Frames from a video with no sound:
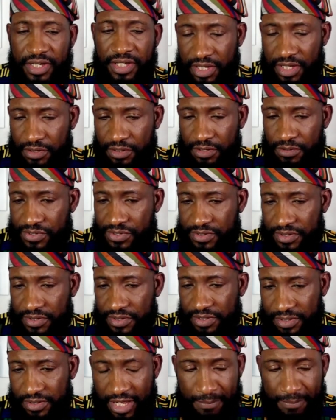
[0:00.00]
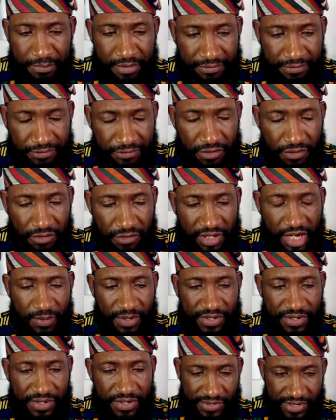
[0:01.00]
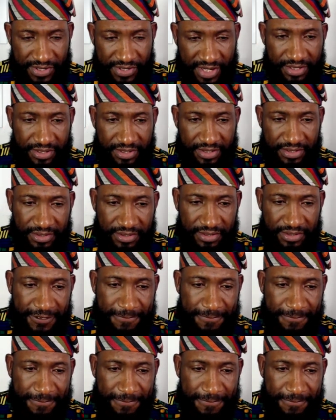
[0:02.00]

ills that befall our society.